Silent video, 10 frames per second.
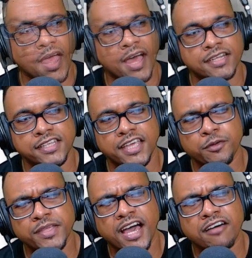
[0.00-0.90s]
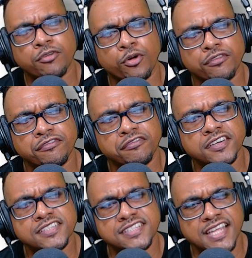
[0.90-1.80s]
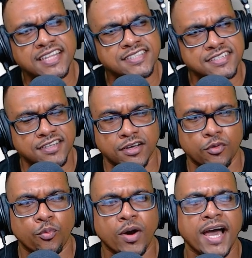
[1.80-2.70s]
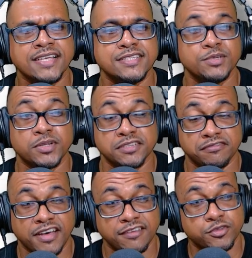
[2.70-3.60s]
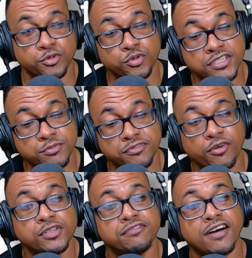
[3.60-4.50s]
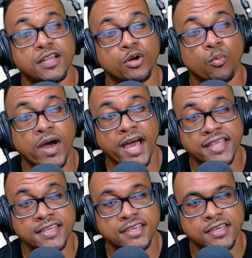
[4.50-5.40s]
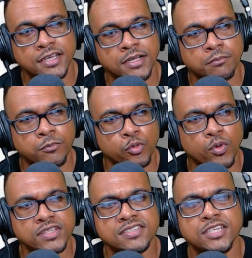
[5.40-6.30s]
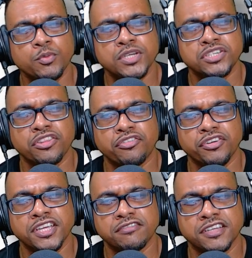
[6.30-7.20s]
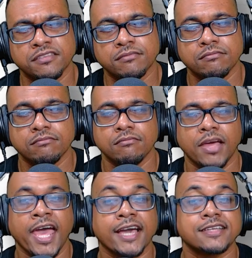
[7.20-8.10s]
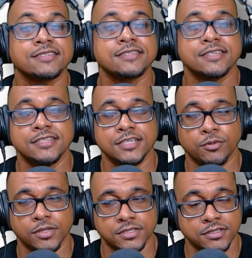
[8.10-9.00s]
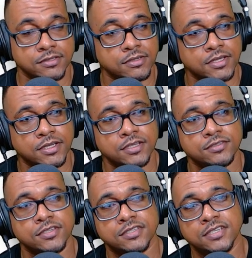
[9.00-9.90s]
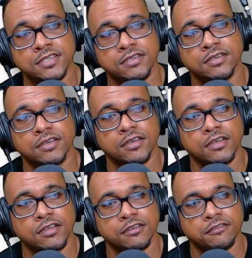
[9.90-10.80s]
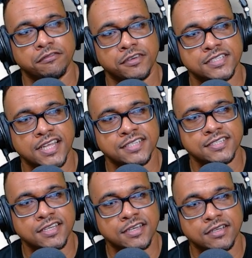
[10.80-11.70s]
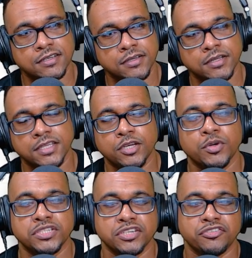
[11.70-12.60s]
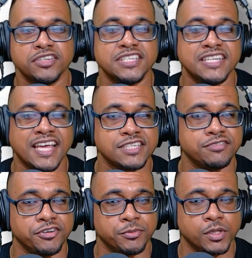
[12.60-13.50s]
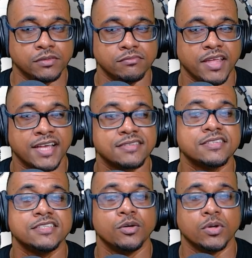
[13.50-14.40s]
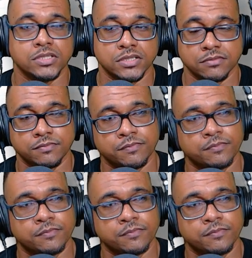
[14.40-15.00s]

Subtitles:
And here we have our first answer, y is equal to 5. So notice we found the value of y, but what is equation 3 given? X is equal to. So you see, first answer, equation 3 is the next variable, x is equal to.